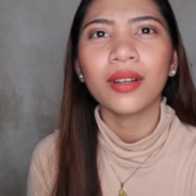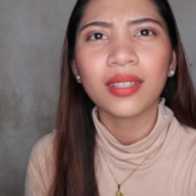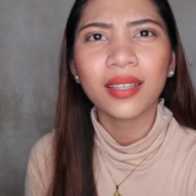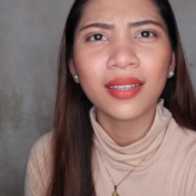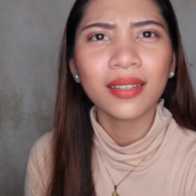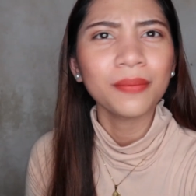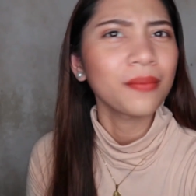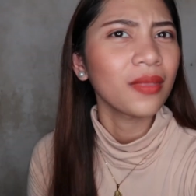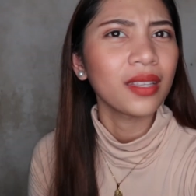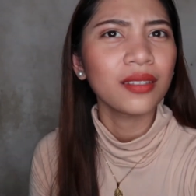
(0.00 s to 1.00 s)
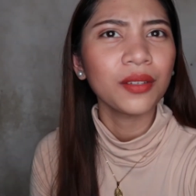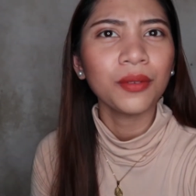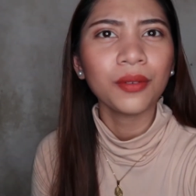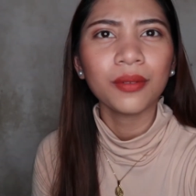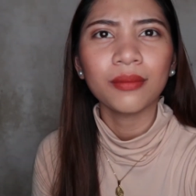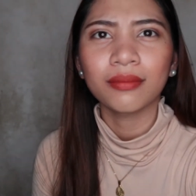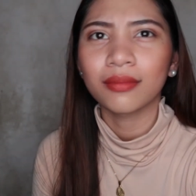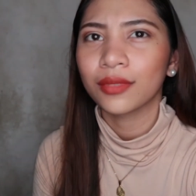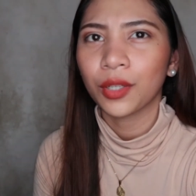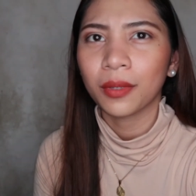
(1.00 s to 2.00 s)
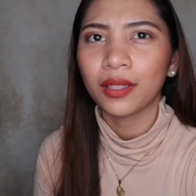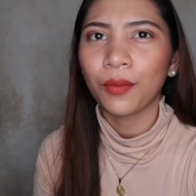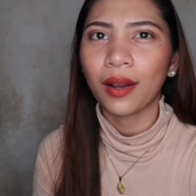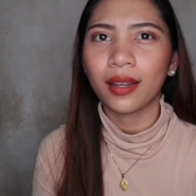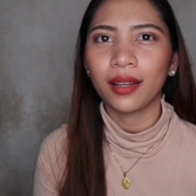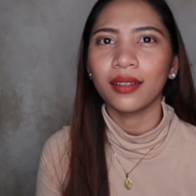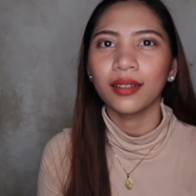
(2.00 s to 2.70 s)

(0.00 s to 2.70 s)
kasi siguro sobrang liwanan.